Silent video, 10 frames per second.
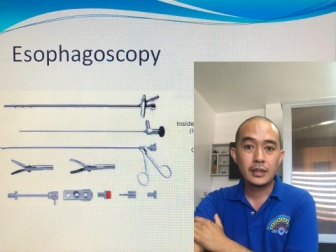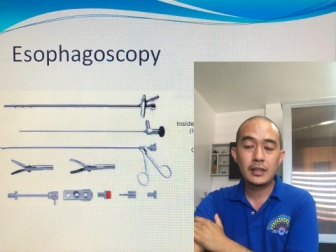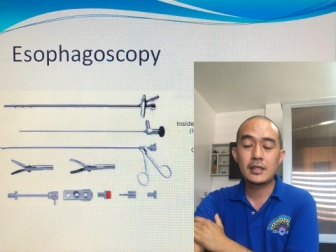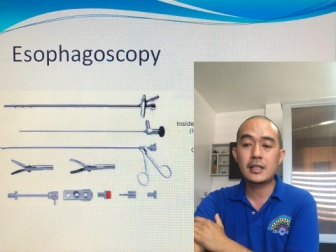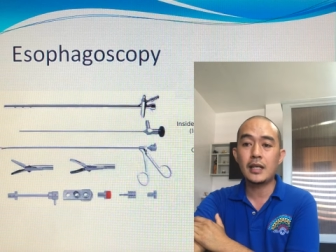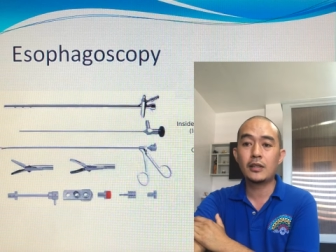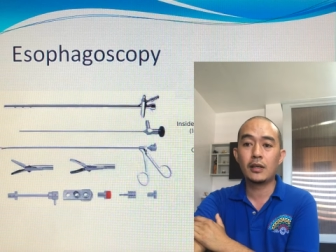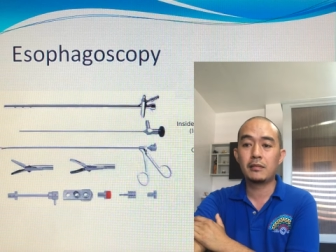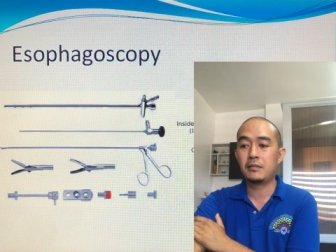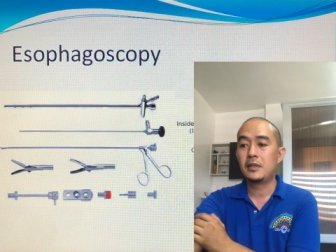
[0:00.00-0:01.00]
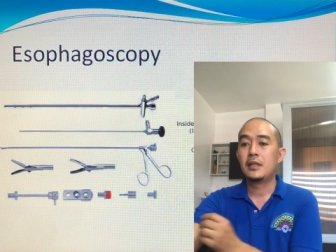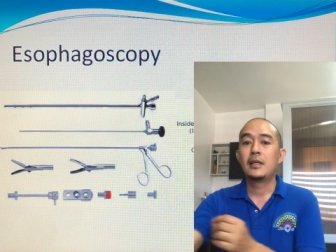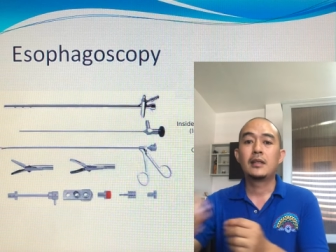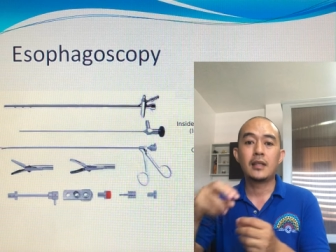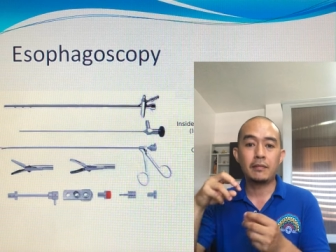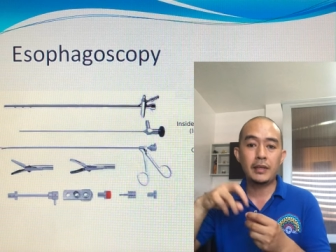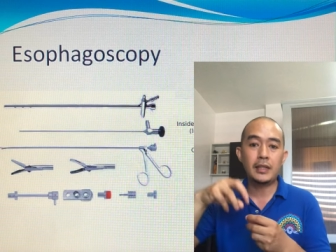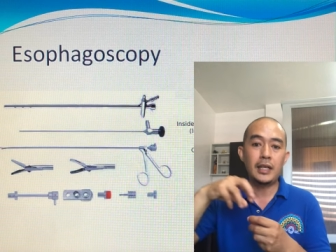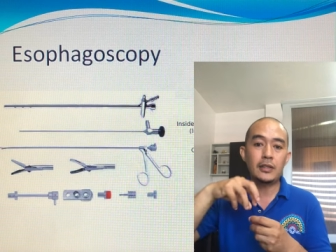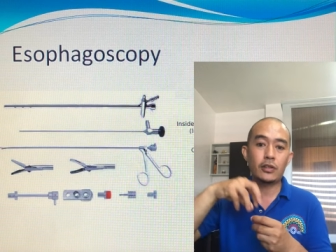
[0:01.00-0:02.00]
instead of the
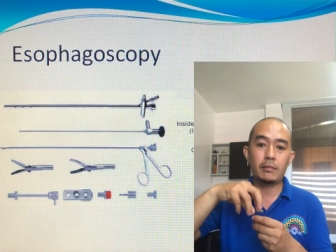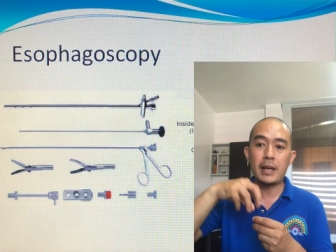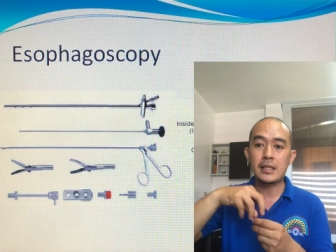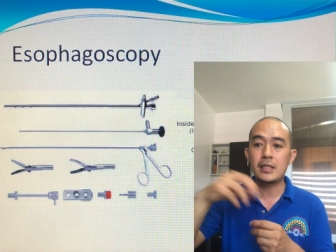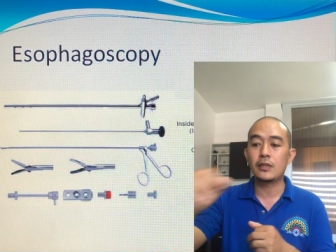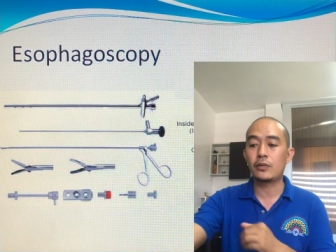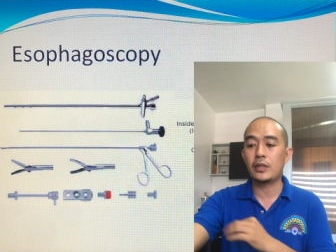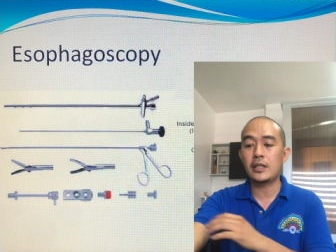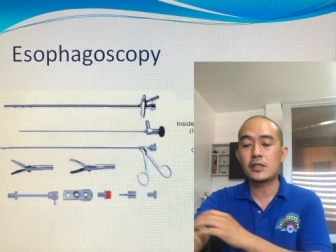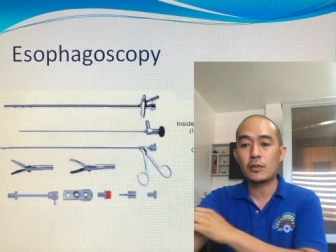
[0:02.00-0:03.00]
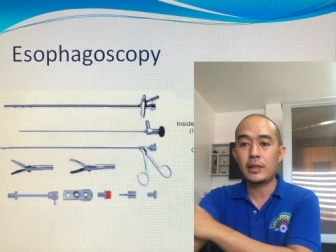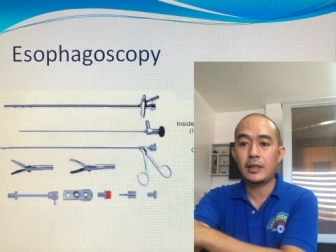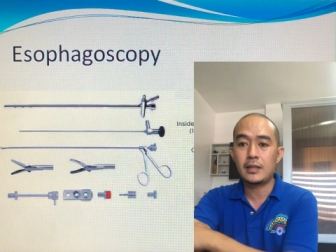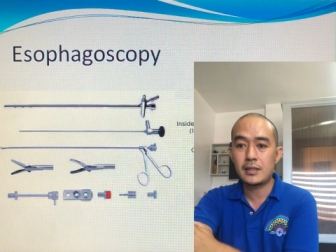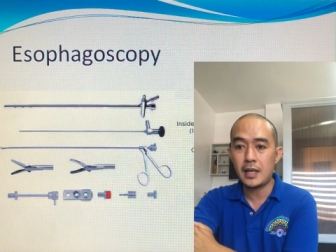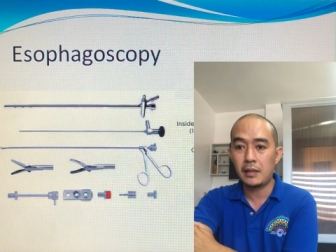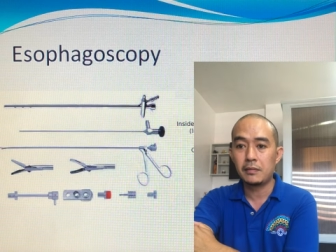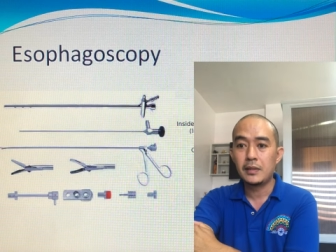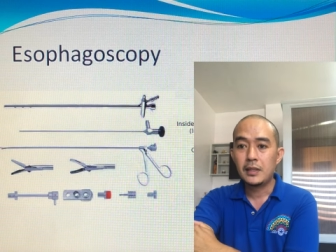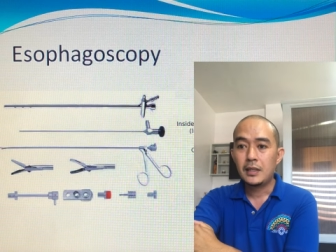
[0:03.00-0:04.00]
ventilator passing through the instrument itself.
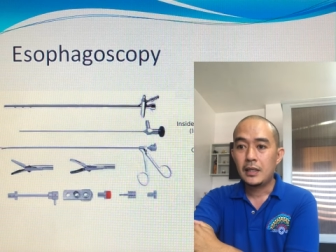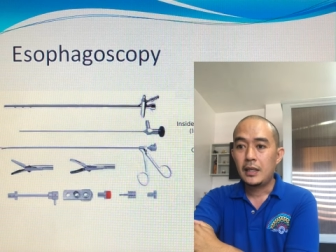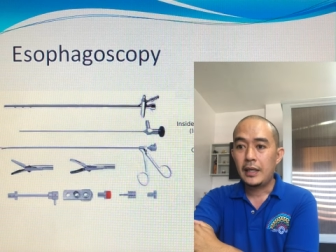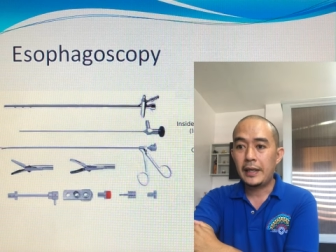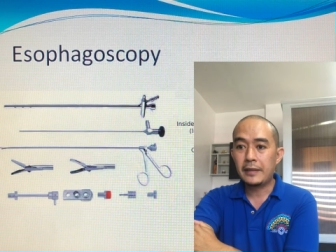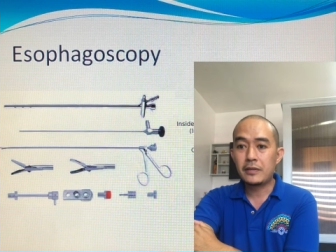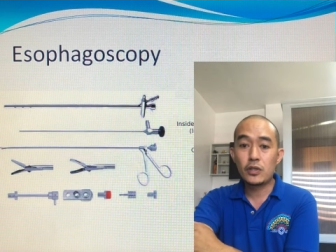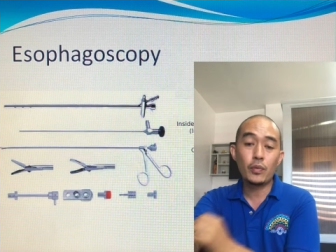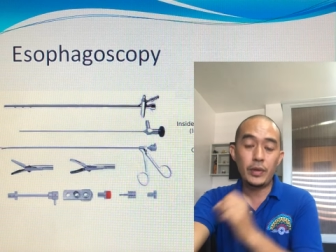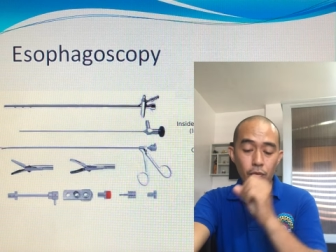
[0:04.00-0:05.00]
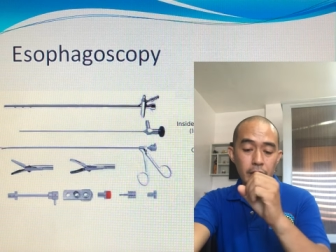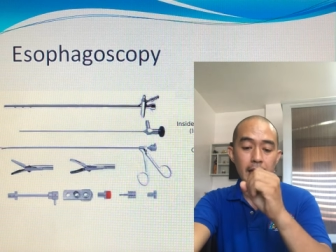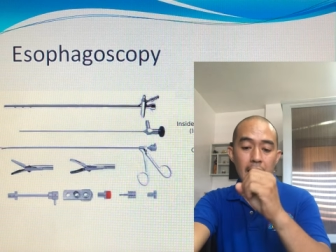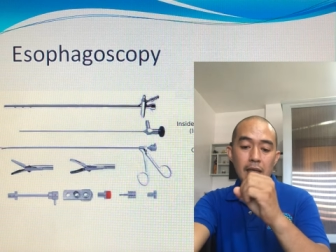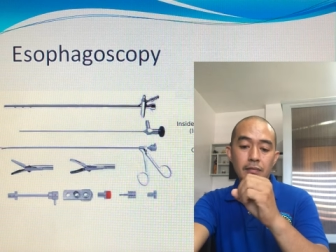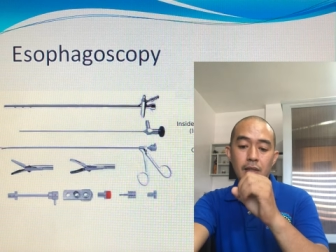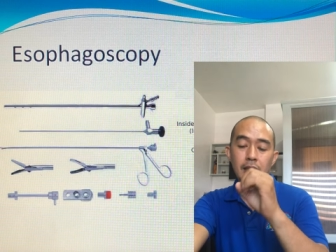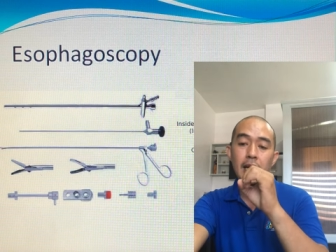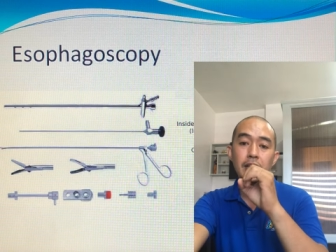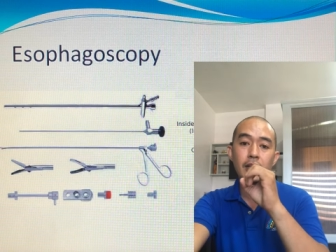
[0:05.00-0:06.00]
And so we only have
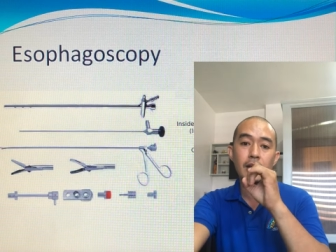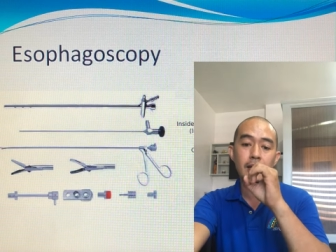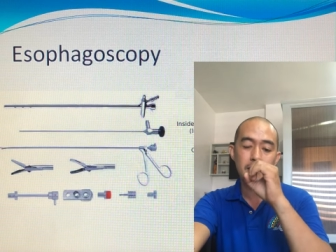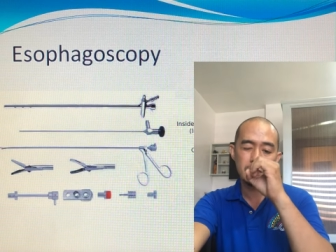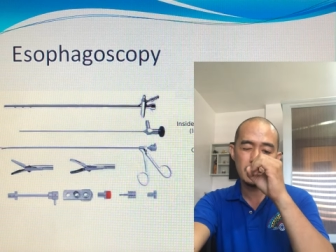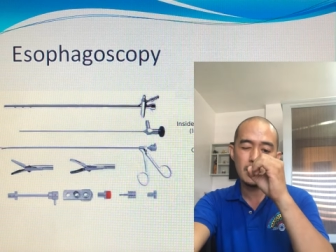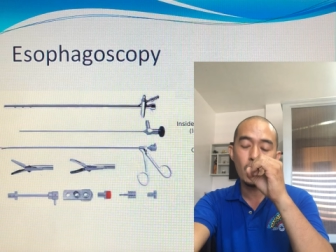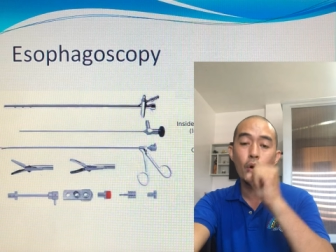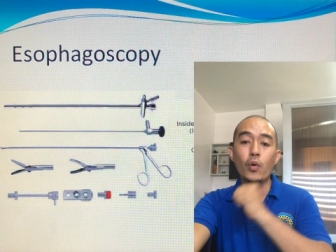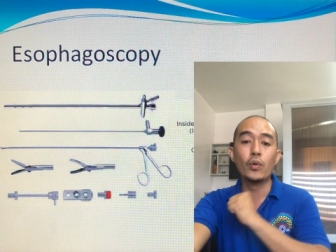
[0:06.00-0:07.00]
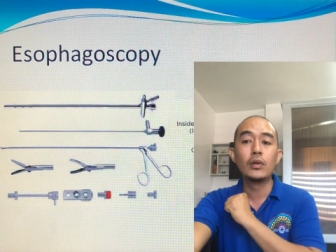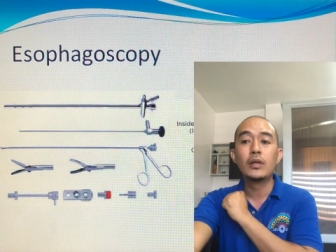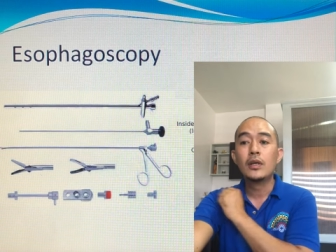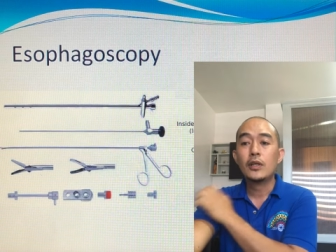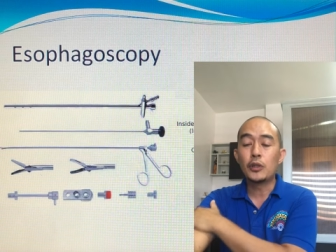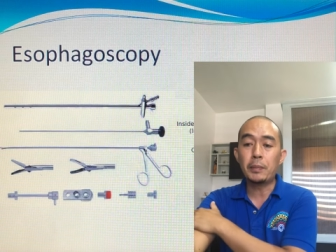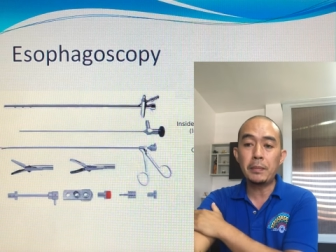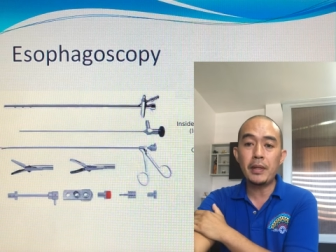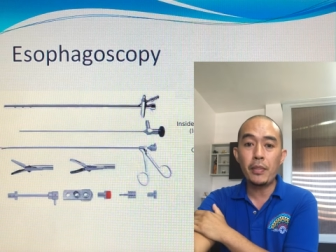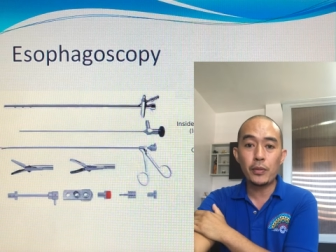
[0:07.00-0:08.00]
either a hole to peep
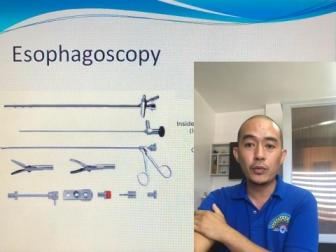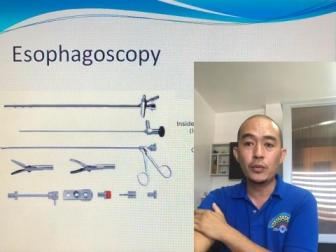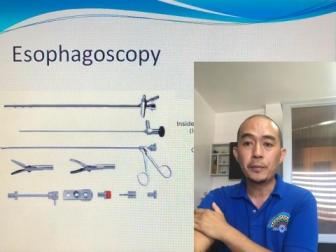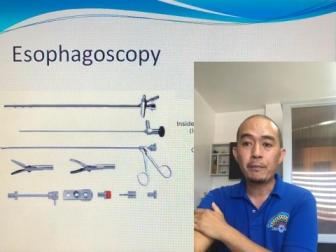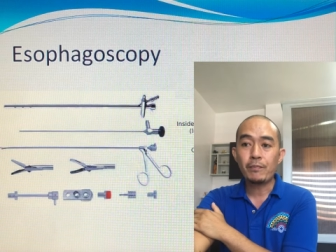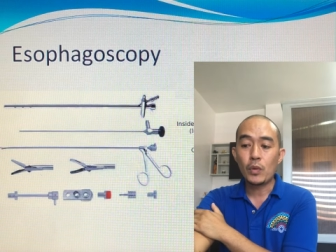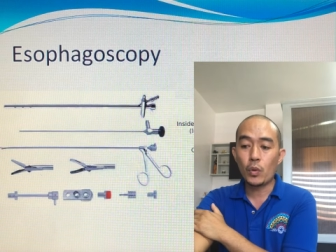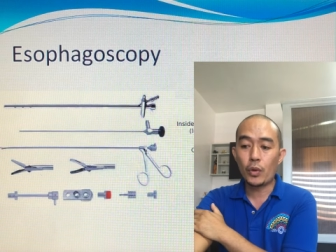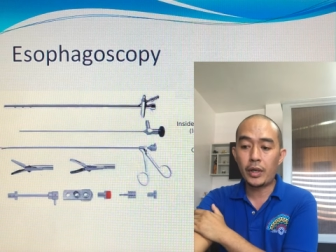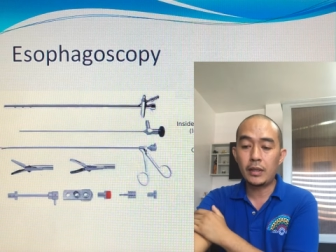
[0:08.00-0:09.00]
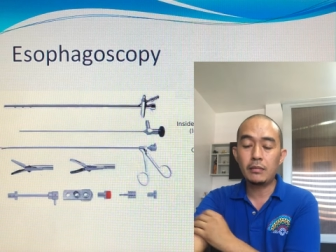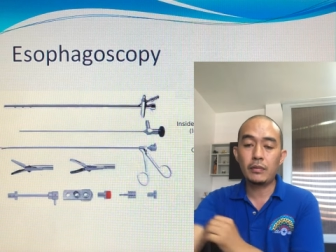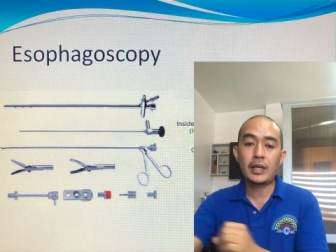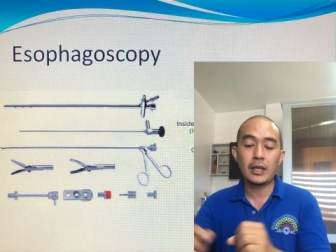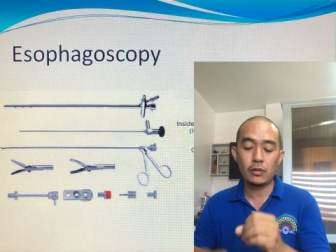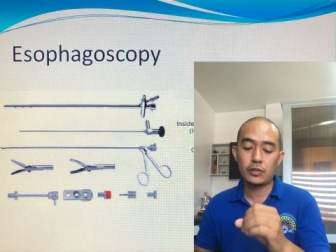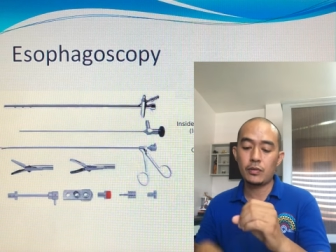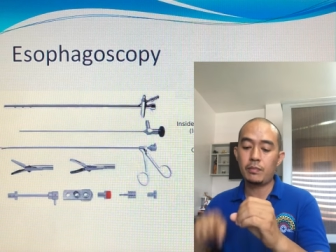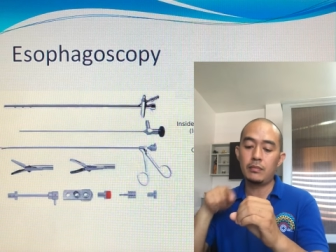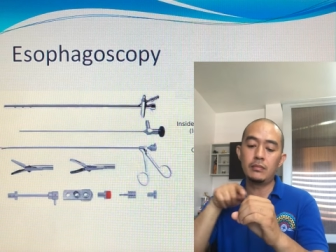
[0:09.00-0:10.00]
into, or we can also
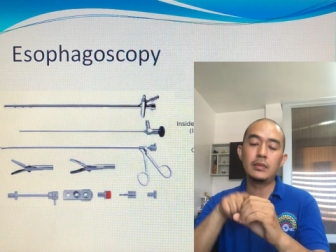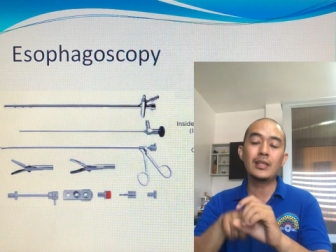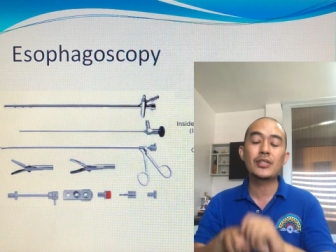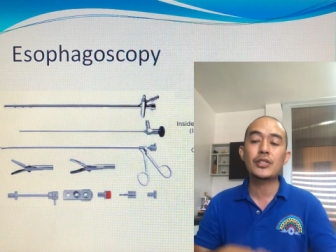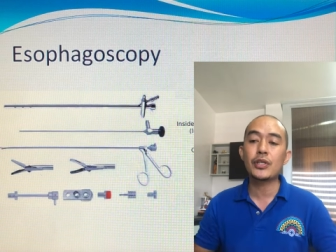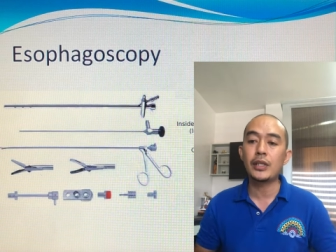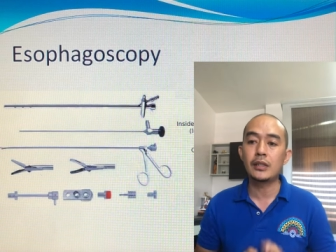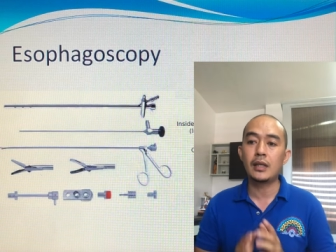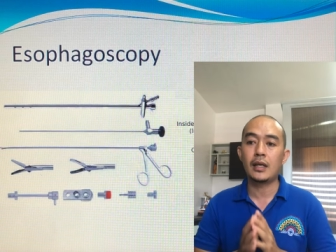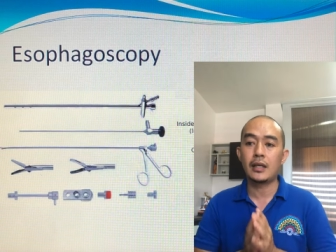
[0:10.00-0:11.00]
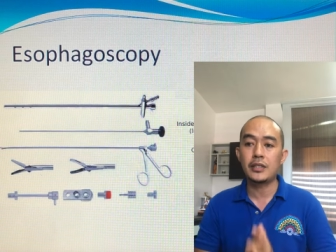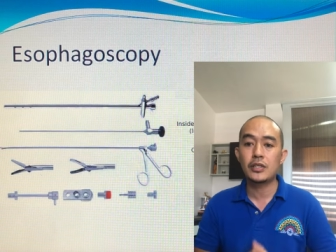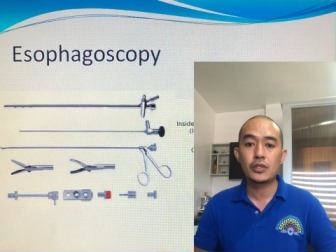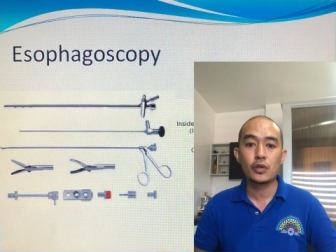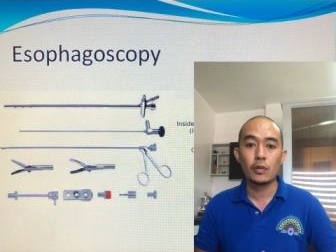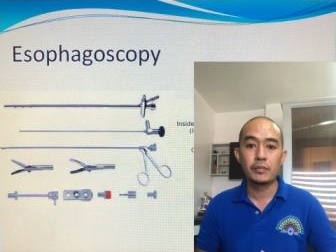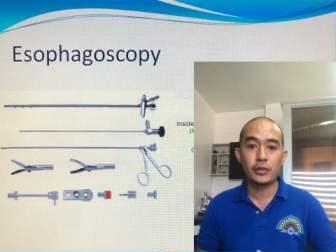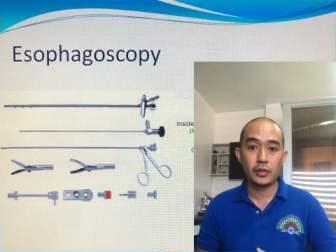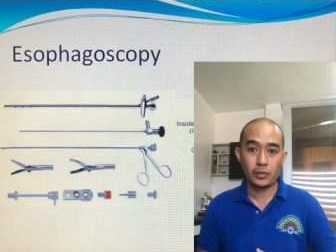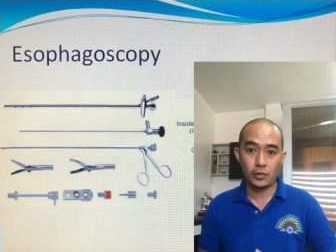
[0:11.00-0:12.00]
insert a rigid scope
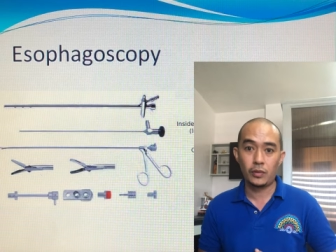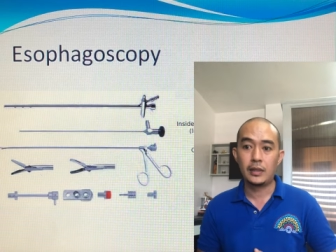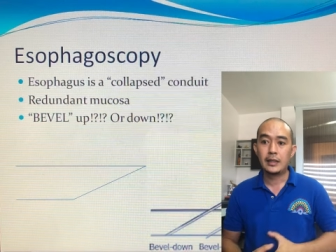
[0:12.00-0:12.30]
through the hole.